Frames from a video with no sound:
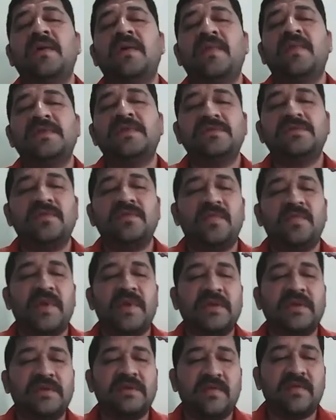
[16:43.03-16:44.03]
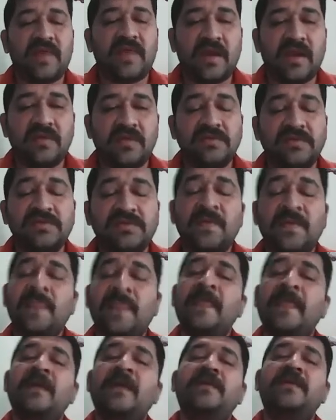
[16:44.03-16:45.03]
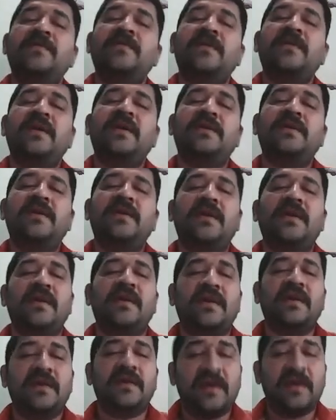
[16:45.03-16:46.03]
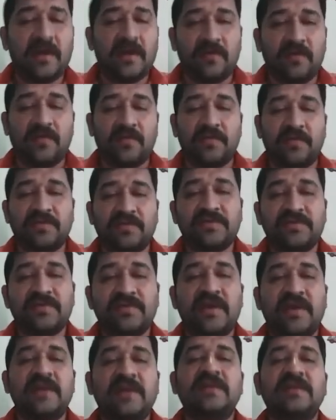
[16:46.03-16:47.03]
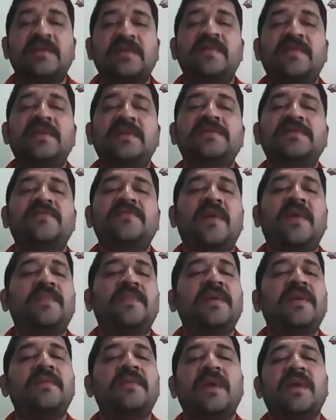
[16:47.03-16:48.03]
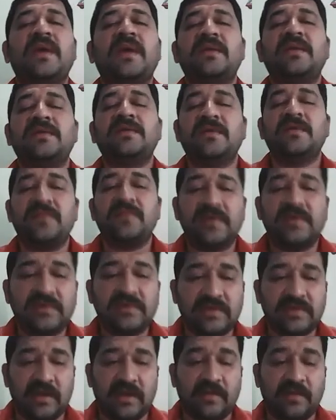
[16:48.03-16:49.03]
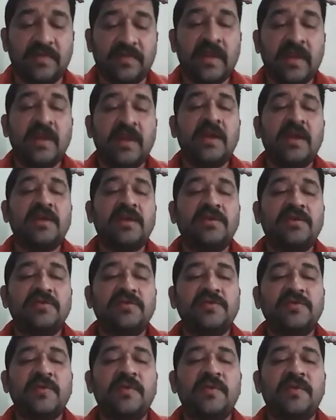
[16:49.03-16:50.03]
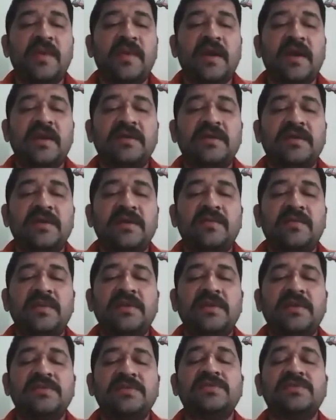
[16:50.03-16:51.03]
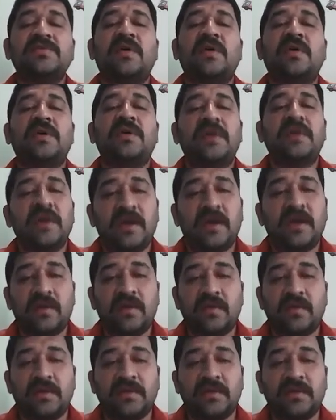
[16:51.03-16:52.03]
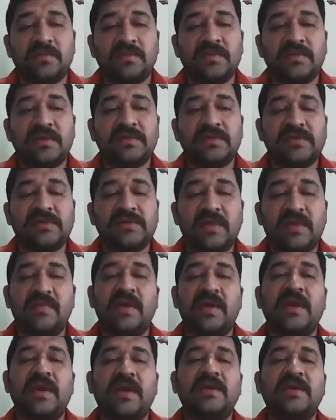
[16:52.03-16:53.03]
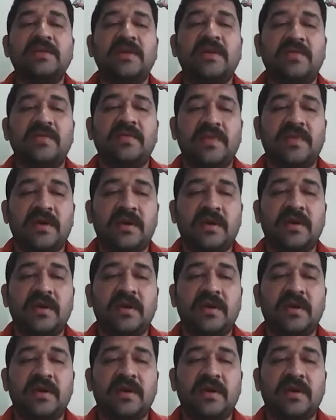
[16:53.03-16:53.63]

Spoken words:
once you pass the values you get the related output. So that is the way the swapping mechanism is done. Useful mechanism in sorting algorithm. The same mechanism